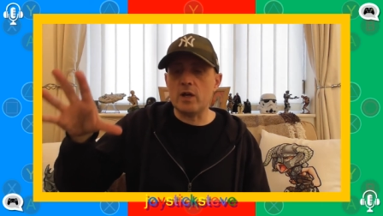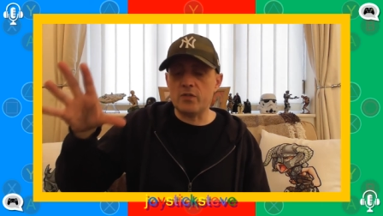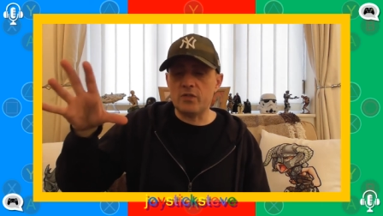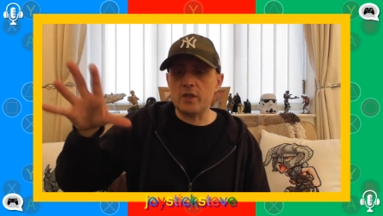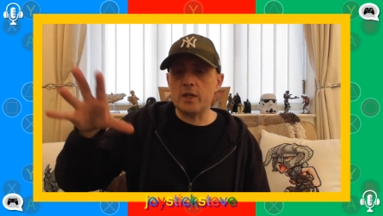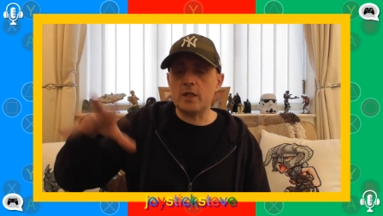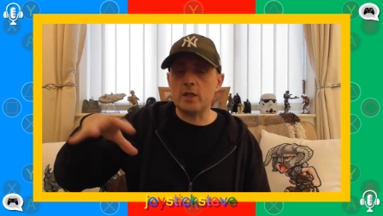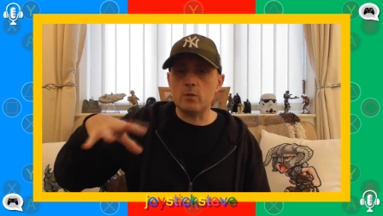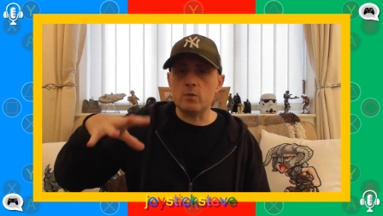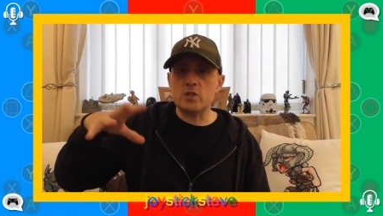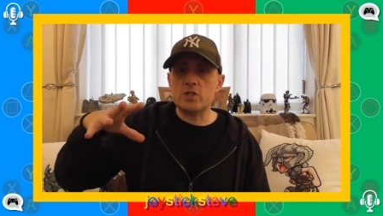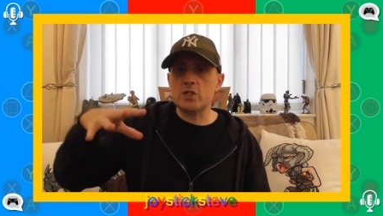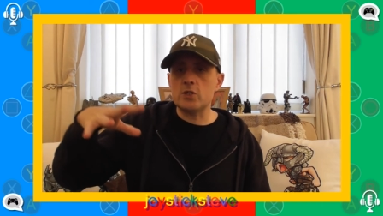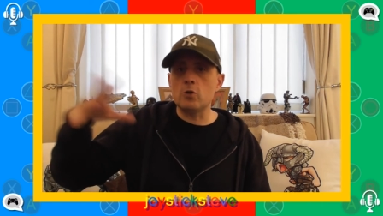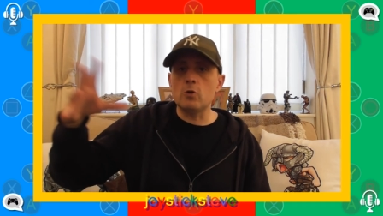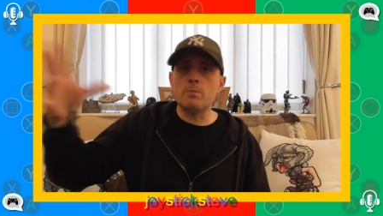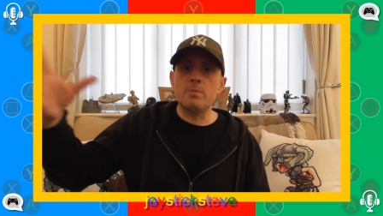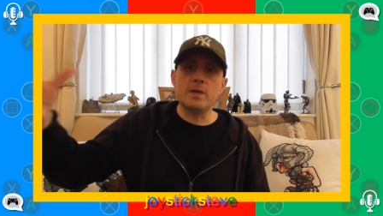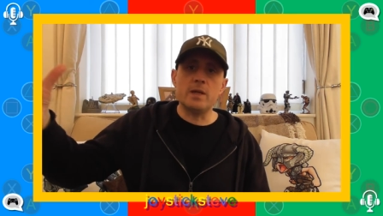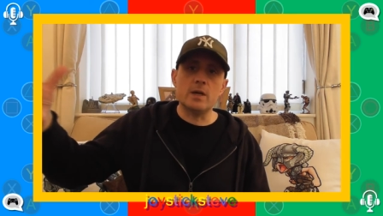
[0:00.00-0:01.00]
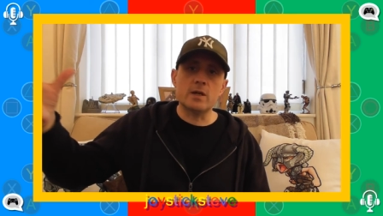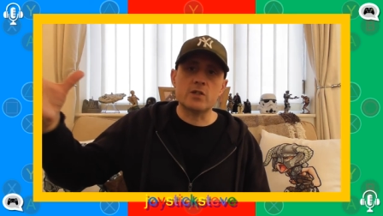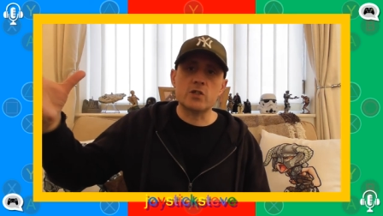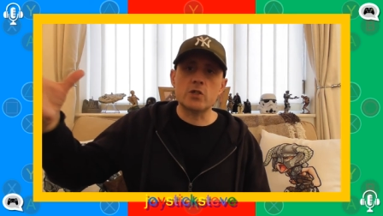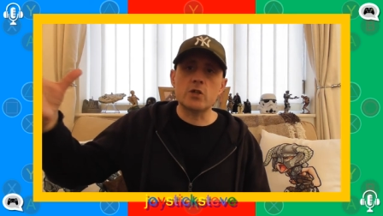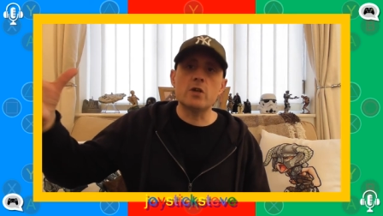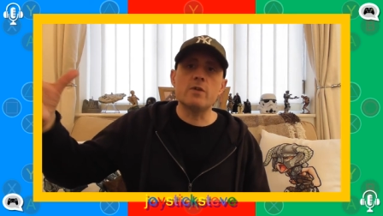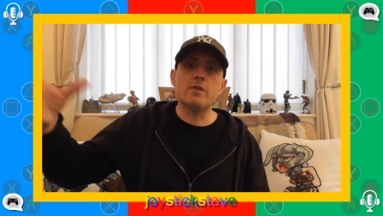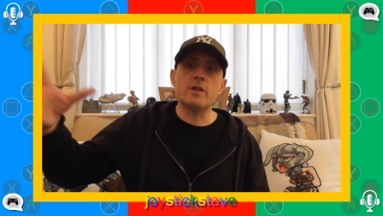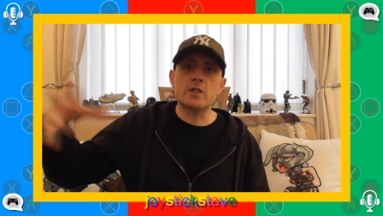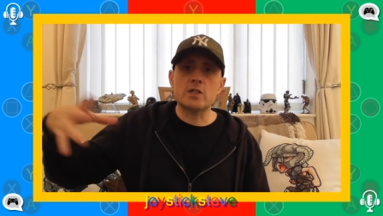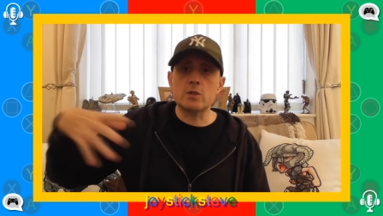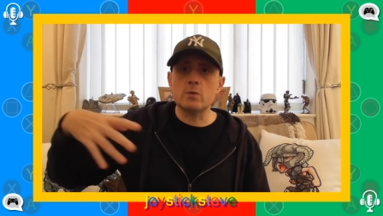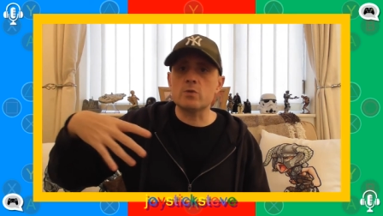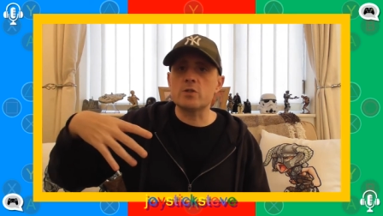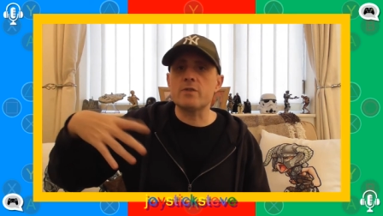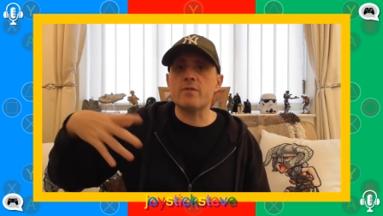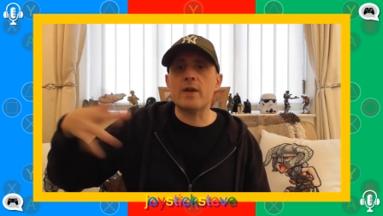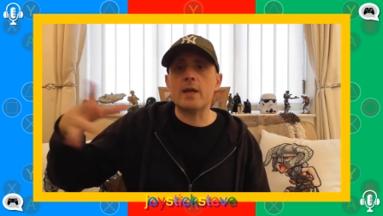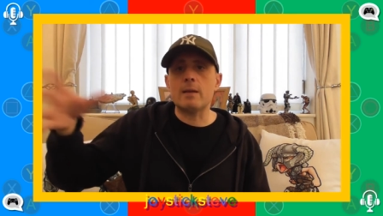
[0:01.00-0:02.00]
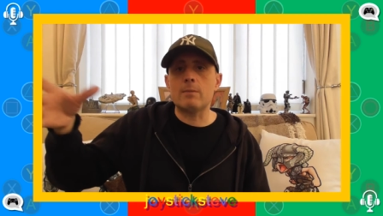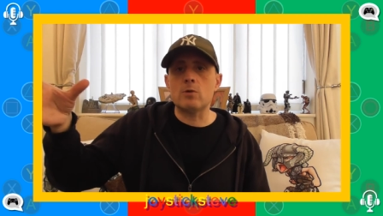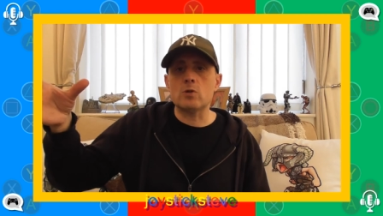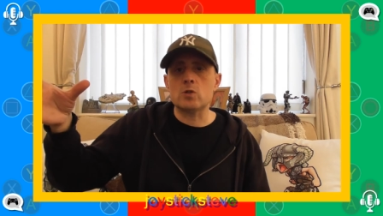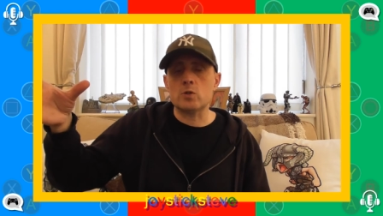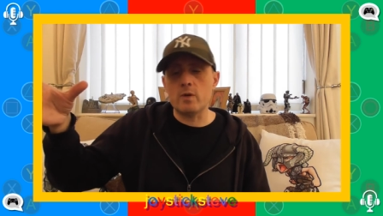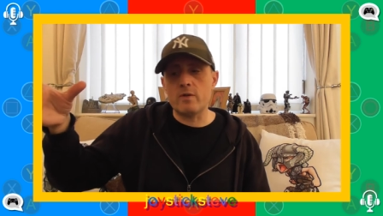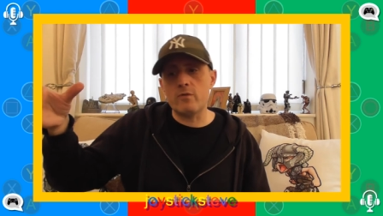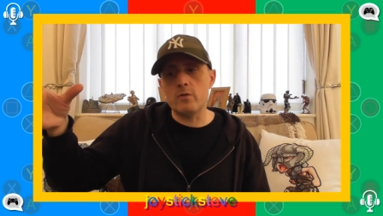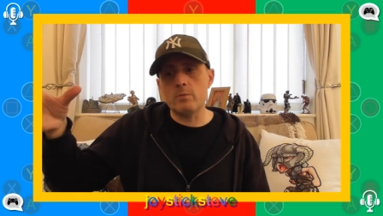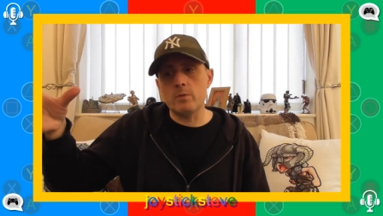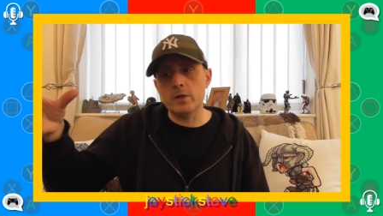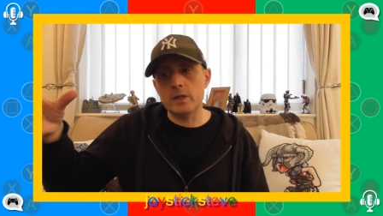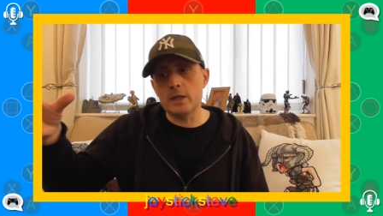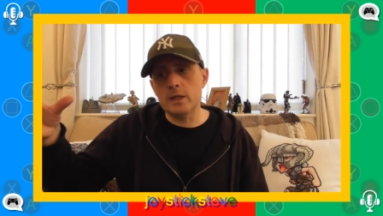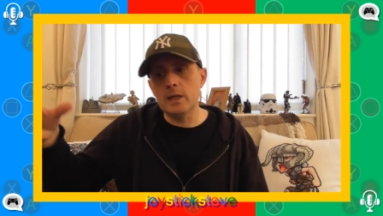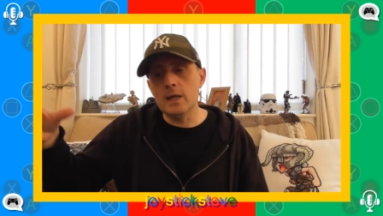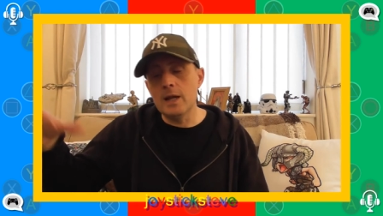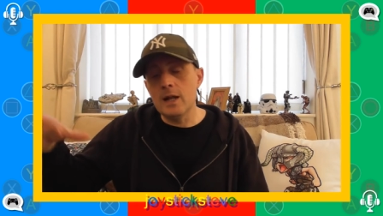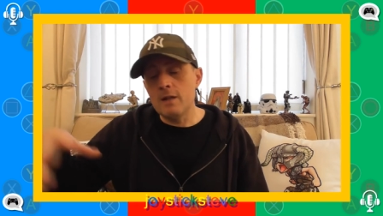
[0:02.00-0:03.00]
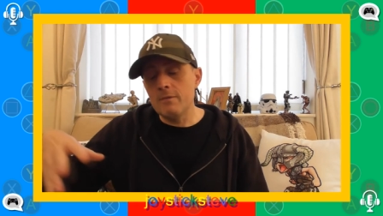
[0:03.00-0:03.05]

I think it would still be a service that was available to everybody.